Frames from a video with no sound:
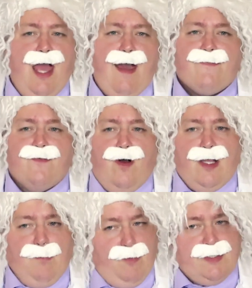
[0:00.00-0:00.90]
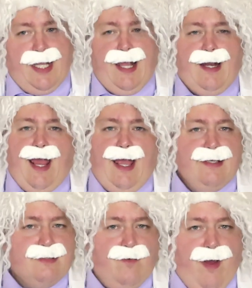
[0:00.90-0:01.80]
After all, your boost can get
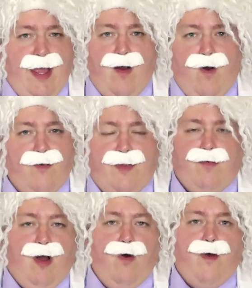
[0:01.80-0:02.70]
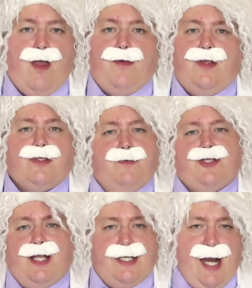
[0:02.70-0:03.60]
hazed away or they will go away when you
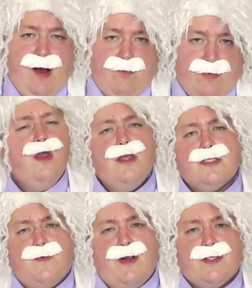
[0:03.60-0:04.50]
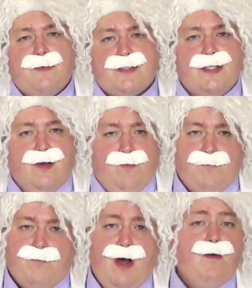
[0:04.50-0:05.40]
switch in and out. So what are you supposed to do?
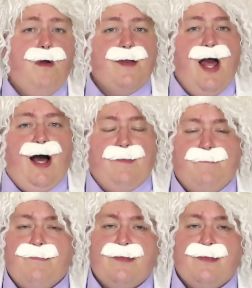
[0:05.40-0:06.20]
Well, worry not.